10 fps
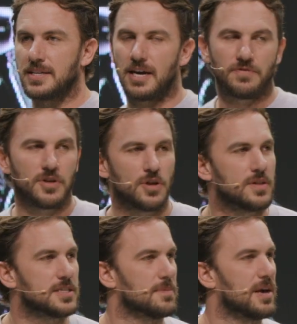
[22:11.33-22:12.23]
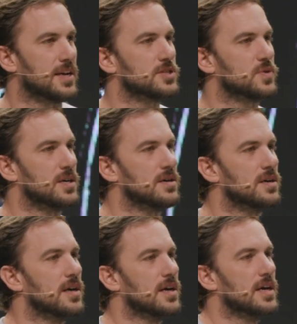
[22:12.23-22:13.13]
Now, if you know this about Israel,
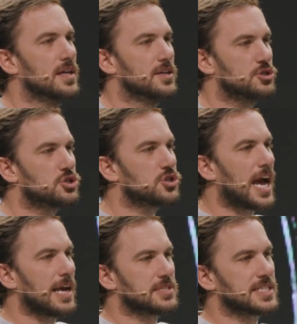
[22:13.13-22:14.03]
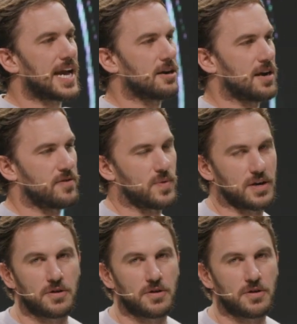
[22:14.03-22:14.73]
there's tribes scattered everywhere.